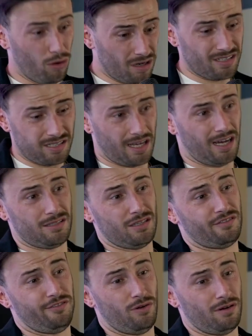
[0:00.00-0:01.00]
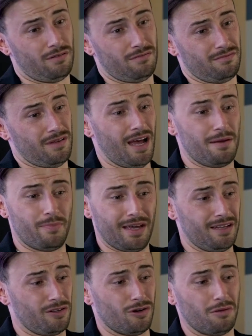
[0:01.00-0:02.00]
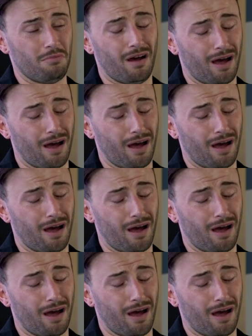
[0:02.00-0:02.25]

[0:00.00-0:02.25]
Honestly, I just thought in Benidorm,